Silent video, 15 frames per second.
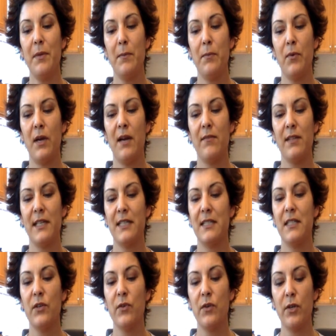people have like
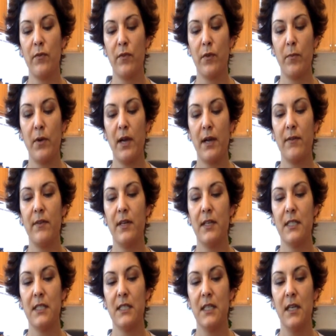cereal for
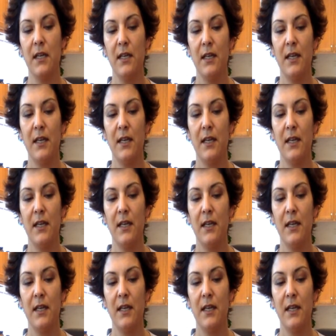breakfast,